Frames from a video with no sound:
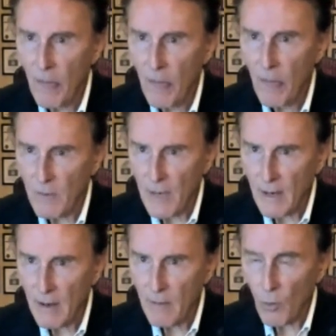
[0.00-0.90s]
and
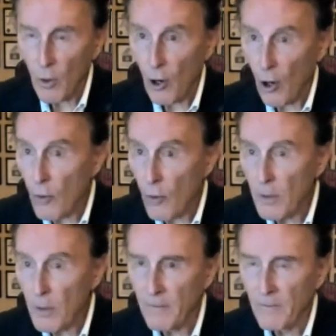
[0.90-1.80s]
being more
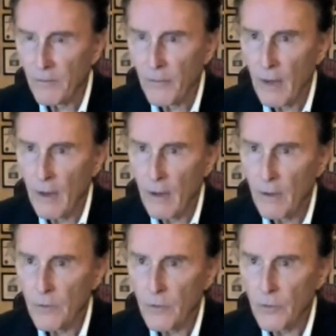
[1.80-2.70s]
open
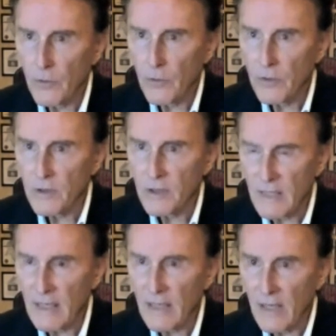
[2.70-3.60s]
to
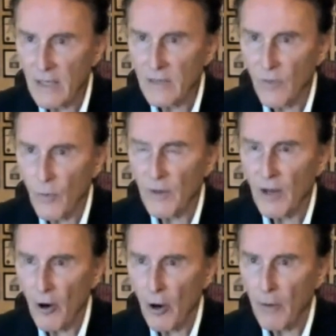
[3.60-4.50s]
seeing things for what
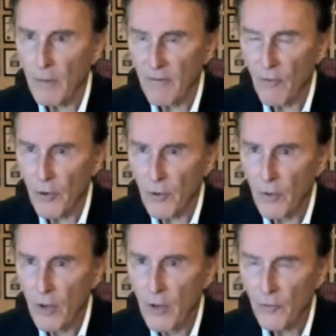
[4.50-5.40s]
they are before you